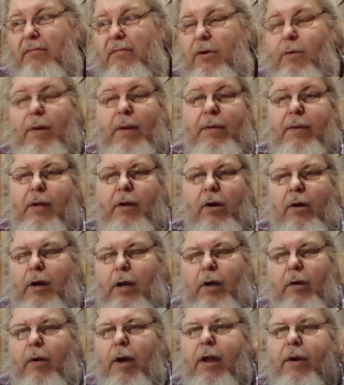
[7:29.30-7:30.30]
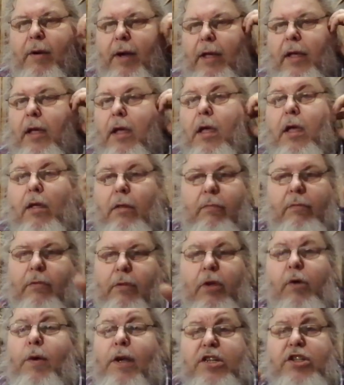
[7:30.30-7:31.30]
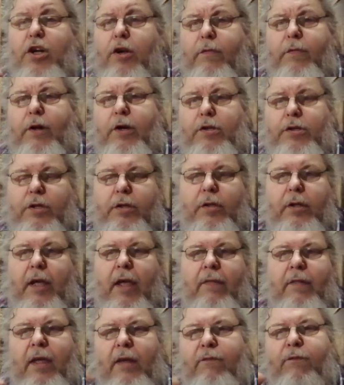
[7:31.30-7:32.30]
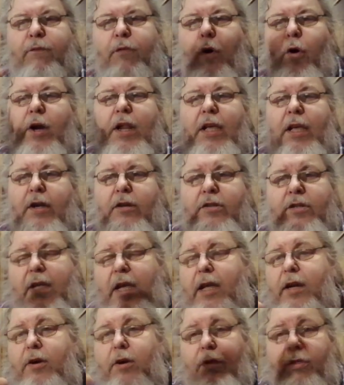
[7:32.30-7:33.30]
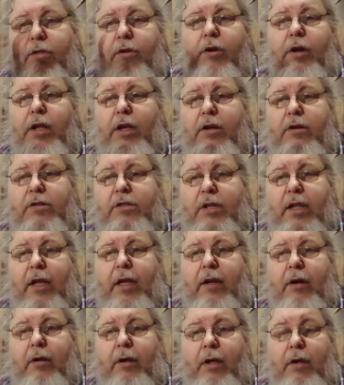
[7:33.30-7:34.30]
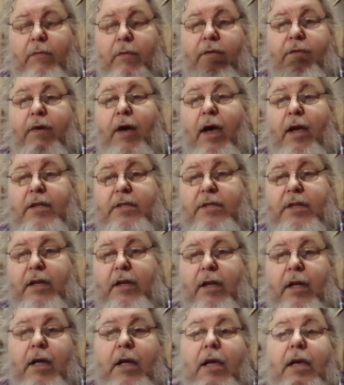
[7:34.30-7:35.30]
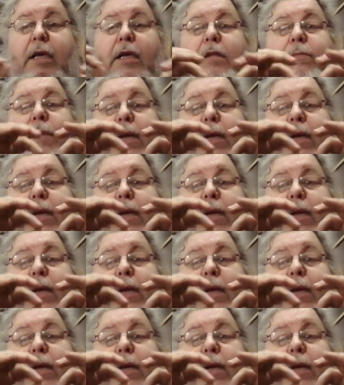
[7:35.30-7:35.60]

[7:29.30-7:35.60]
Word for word: or maybe earlier. Anyway, the original version. And then 40 years later or 30 years later, he revised it. He